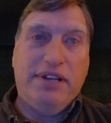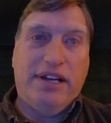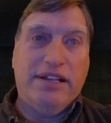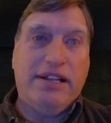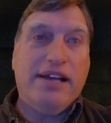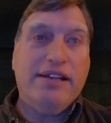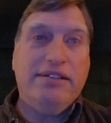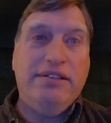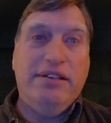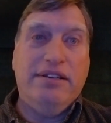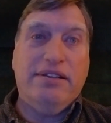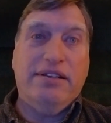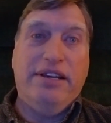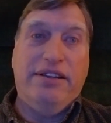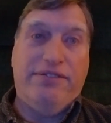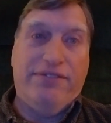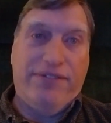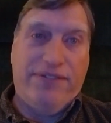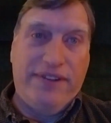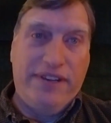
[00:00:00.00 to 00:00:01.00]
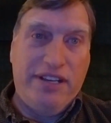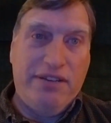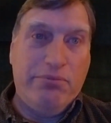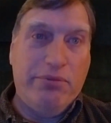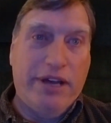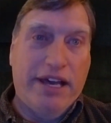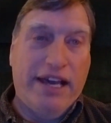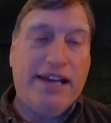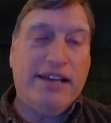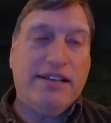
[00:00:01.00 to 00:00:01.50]
I like to get
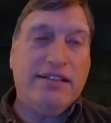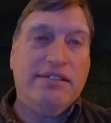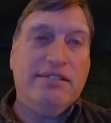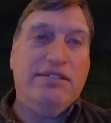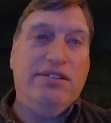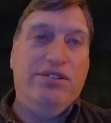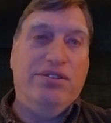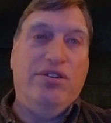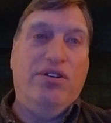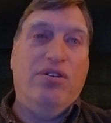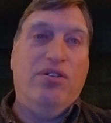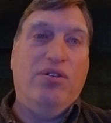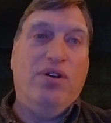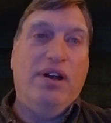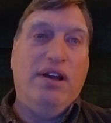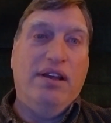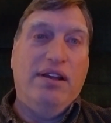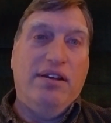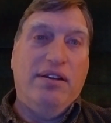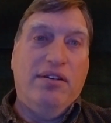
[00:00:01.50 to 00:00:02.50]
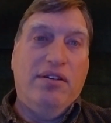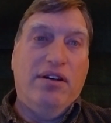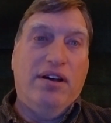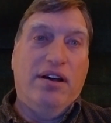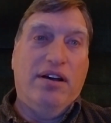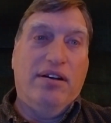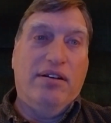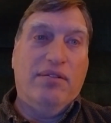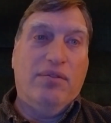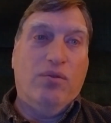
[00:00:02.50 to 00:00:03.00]
feedback to know
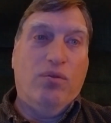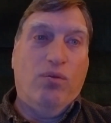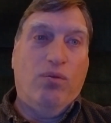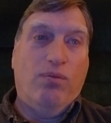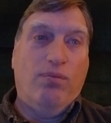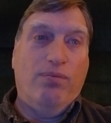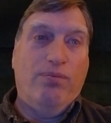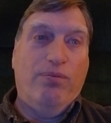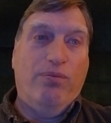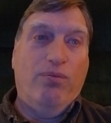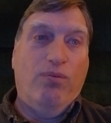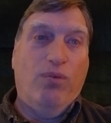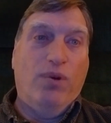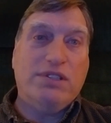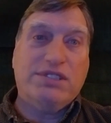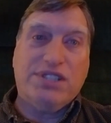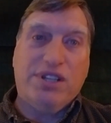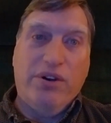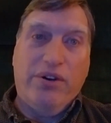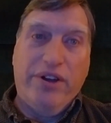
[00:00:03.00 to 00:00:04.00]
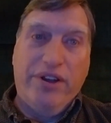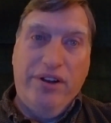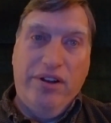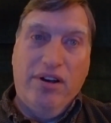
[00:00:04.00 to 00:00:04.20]
what's going